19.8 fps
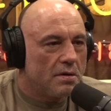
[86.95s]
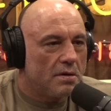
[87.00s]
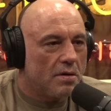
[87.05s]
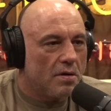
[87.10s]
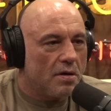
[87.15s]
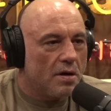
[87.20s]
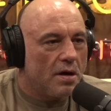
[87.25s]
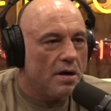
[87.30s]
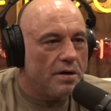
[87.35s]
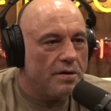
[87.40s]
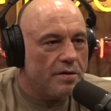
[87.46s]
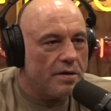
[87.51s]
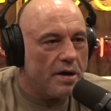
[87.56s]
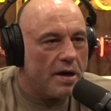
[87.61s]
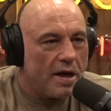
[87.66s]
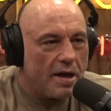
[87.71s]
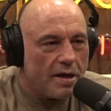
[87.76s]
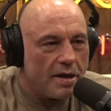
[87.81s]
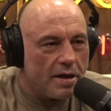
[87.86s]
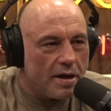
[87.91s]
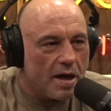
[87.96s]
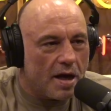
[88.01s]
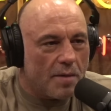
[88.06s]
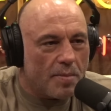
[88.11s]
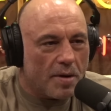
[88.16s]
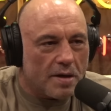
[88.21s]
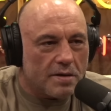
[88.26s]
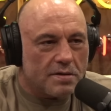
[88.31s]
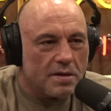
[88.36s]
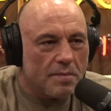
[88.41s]
Or 189
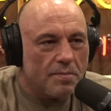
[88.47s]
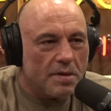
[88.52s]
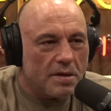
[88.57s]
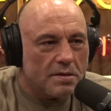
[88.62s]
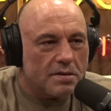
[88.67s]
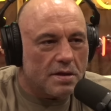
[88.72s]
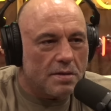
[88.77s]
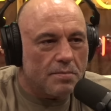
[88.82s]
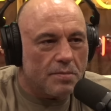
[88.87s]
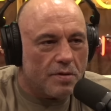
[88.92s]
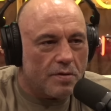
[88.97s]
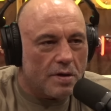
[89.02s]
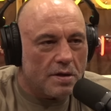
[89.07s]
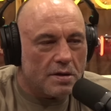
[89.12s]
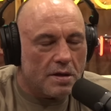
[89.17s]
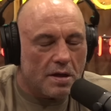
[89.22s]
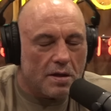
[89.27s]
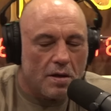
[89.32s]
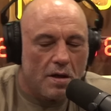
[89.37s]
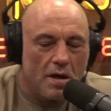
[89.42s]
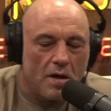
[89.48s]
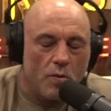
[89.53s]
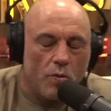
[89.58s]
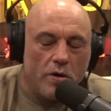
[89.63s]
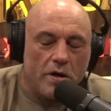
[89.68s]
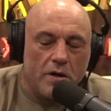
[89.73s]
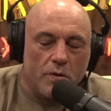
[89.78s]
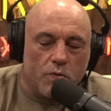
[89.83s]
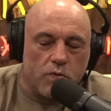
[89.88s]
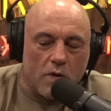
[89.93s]
pounds, something crazy. Like,
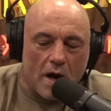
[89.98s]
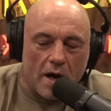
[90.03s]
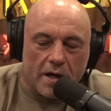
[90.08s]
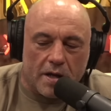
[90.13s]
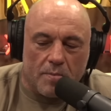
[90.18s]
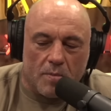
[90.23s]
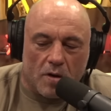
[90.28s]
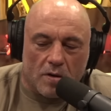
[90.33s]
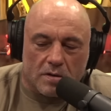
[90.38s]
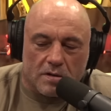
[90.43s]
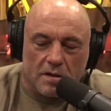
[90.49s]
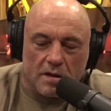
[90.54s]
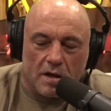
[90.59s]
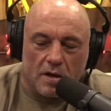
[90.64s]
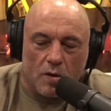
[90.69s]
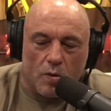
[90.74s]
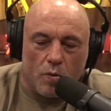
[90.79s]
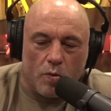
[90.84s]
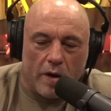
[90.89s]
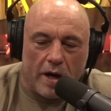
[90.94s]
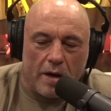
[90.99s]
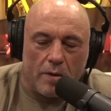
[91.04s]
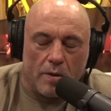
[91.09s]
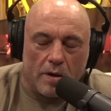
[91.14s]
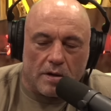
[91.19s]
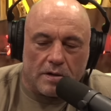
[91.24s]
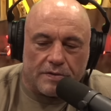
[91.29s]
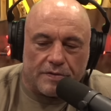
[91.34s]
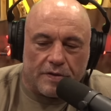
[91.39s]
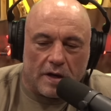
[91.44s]
what did Rocky Marciano weigh while
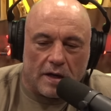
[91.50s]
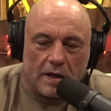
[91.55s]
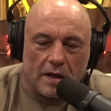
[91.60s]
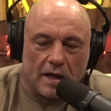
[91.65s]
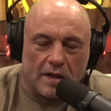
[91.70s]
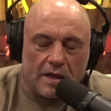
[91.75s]
he was fighting?